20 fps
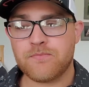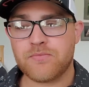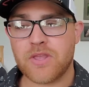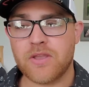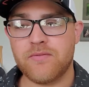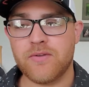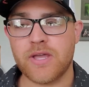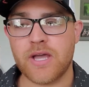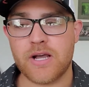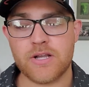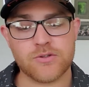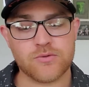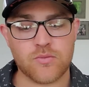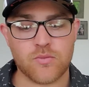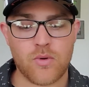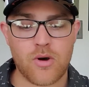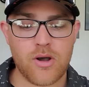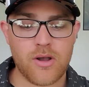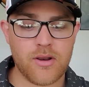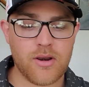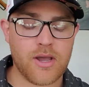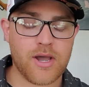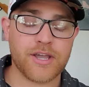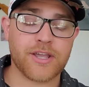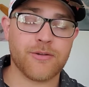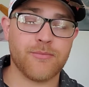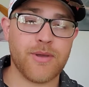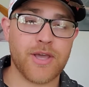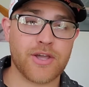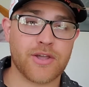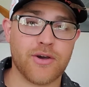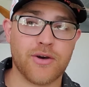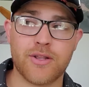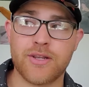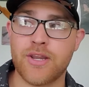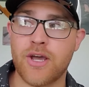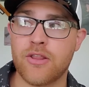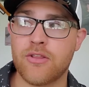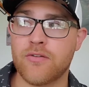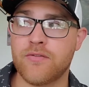If you guys want, I can make
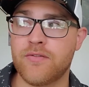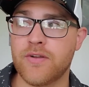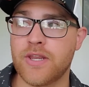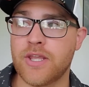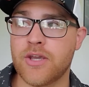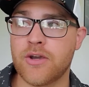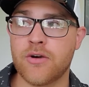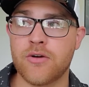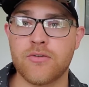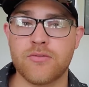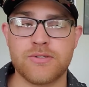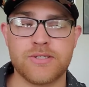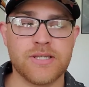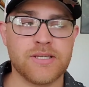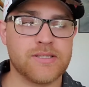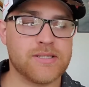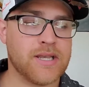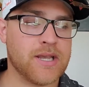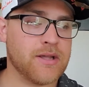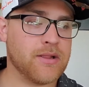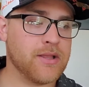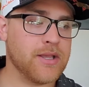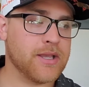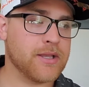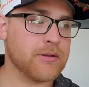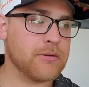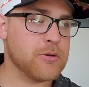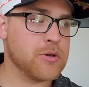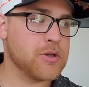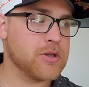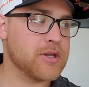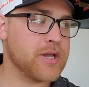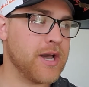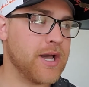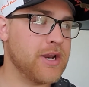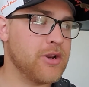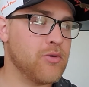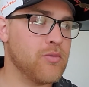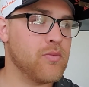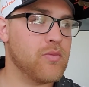another video detailing
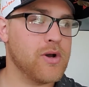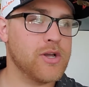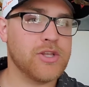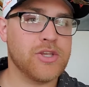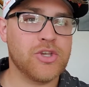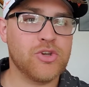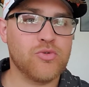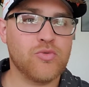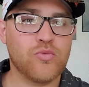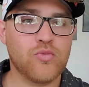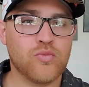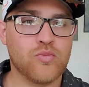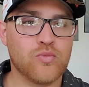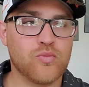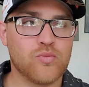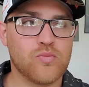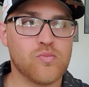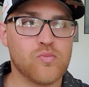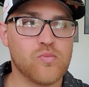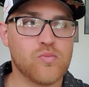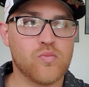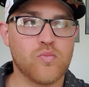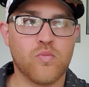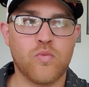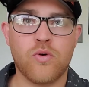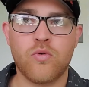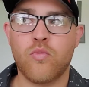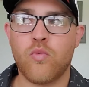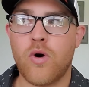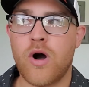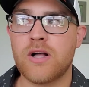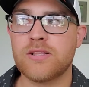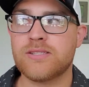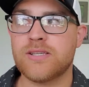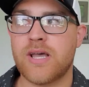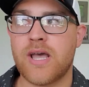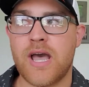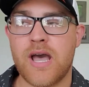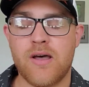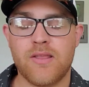kind of what you would want to
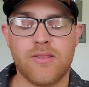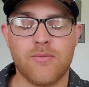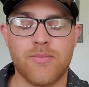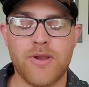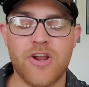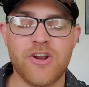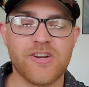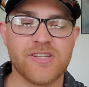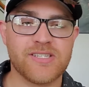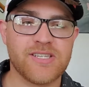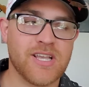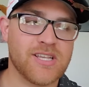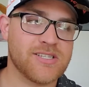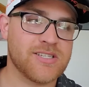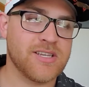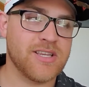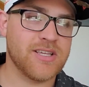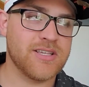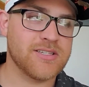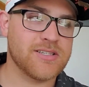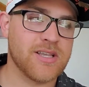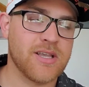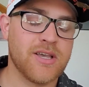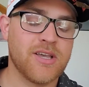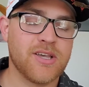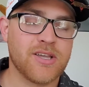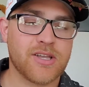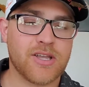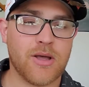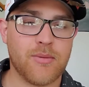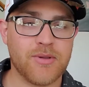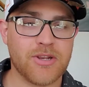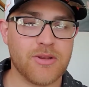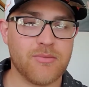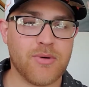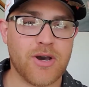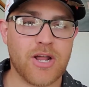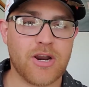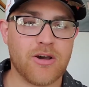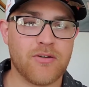have, the bare necessities coming to
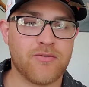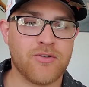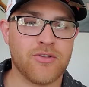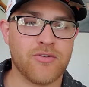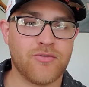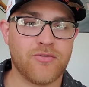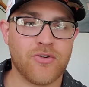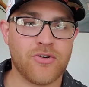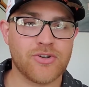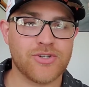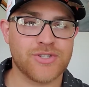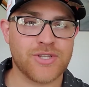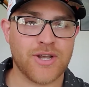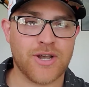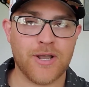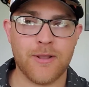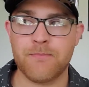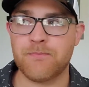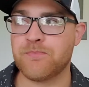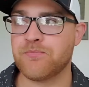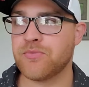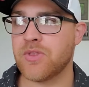Minot for the first time,